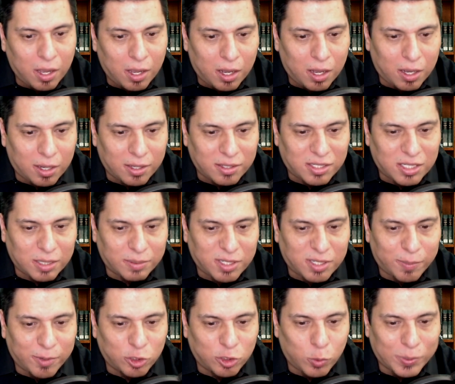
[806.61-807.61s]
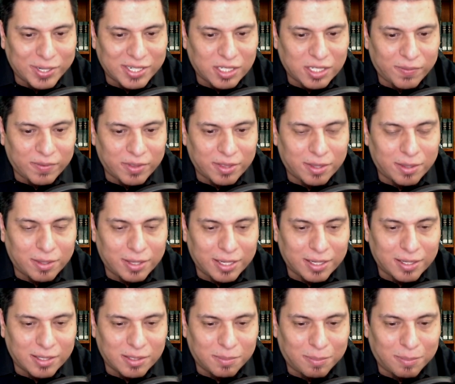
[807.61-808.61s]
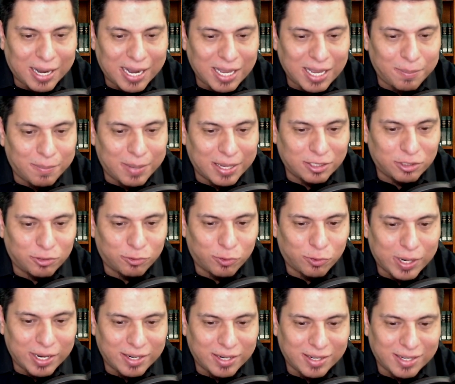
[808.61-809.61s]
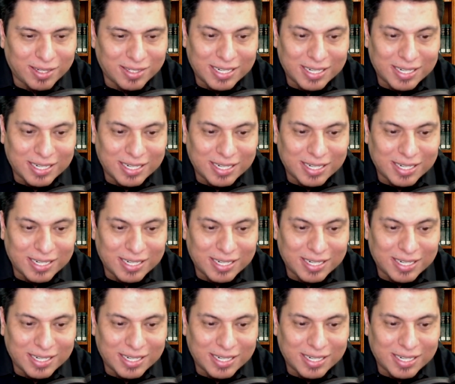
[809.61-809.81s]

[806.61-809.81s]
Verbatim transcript: On September 27th is My Best Friend is